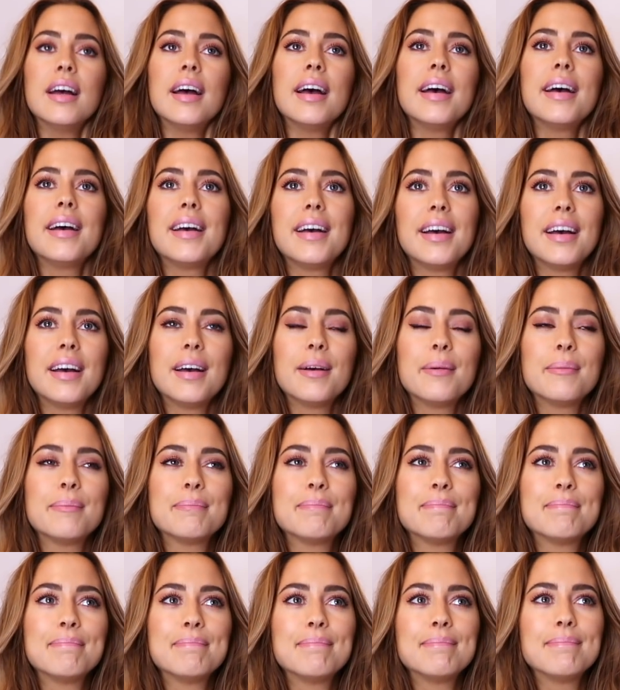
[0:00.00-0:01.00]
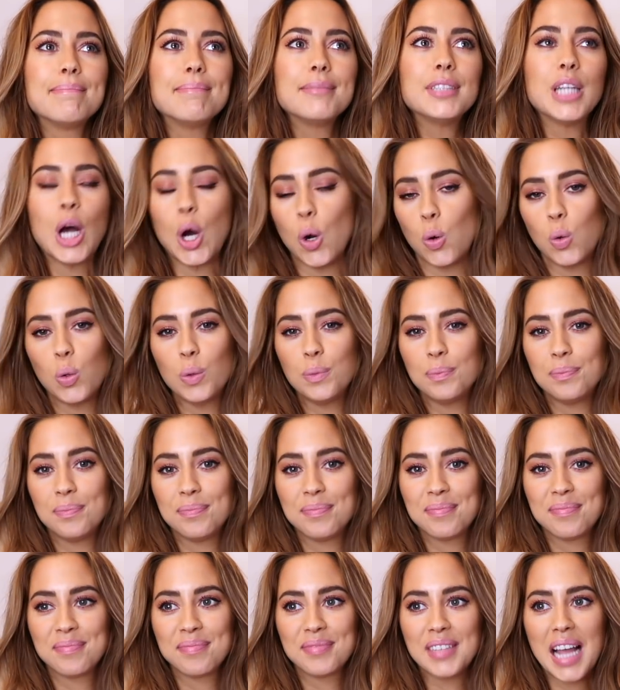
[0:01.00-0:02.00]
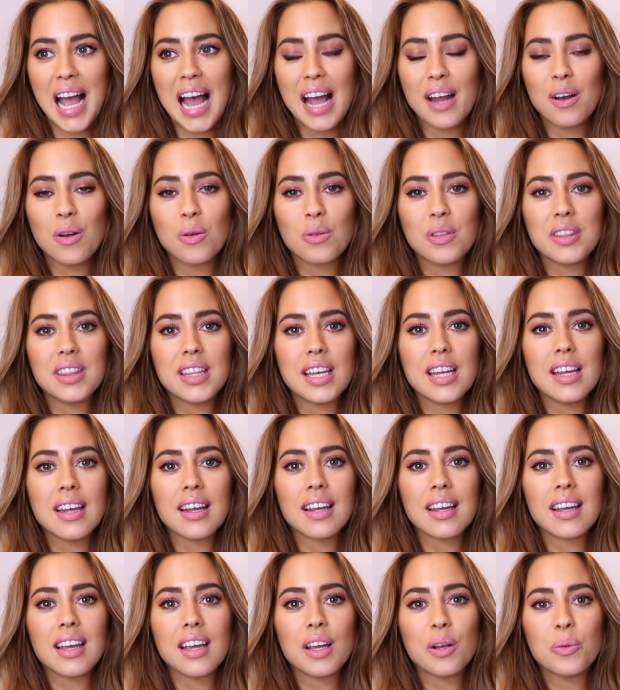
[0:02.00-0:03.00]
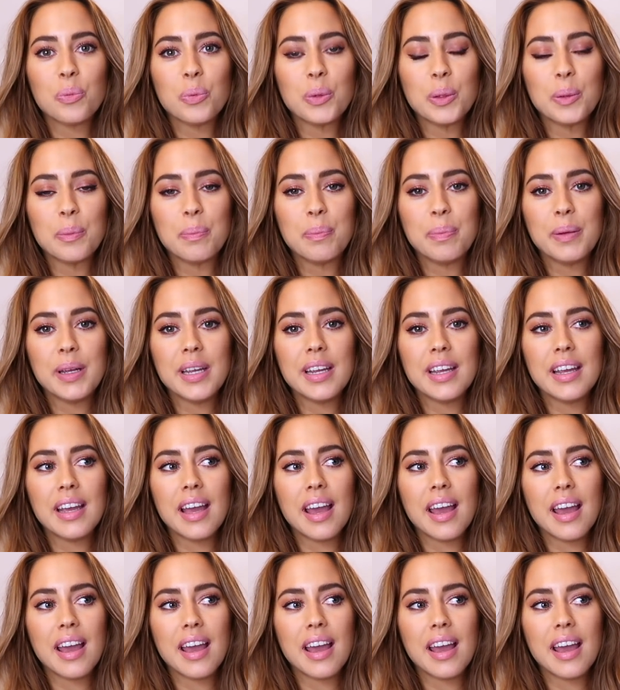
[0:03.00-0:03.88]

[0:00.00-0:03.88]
No. I don't think it will be